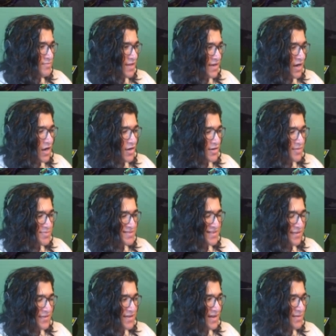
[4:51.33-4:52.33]
like
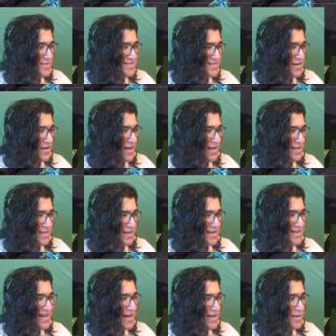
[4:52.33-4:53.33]
100% of the time, and Zera had like a
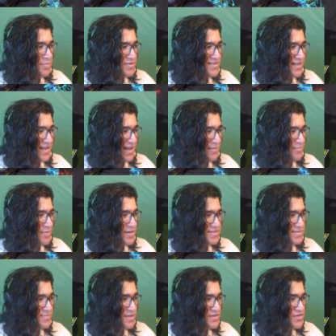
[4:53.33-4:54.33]
90% game
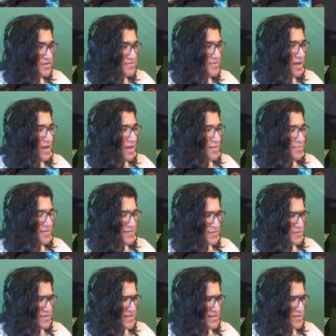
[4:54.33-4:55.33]
participation. I believe
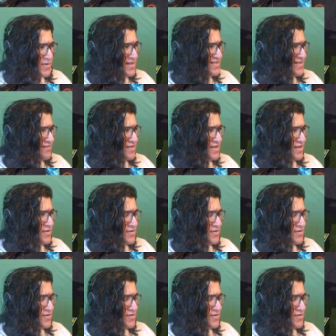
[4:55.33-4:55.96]
this was in 2017